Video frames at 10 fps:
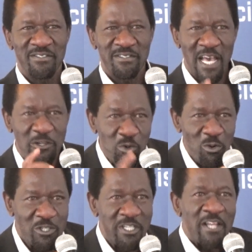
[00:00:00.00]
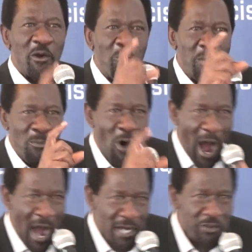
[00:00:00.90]
they are tools. They will be
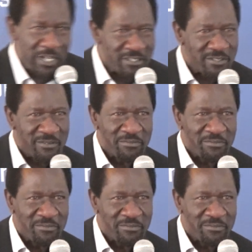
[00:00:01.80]
more accurate,